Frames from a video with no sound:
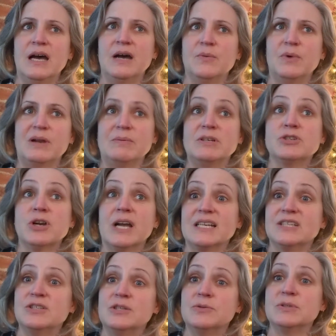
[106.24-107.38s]
what I've been trying
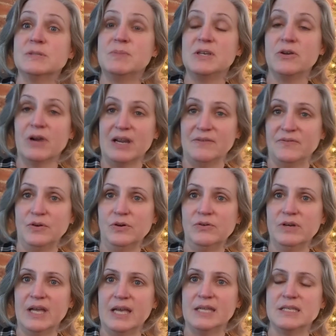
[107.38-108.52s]
to do is be grateful
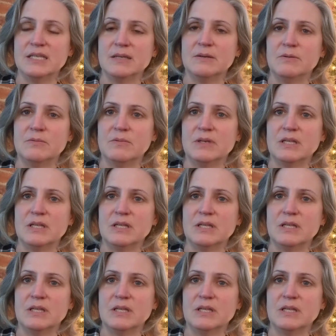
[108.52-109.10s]
and to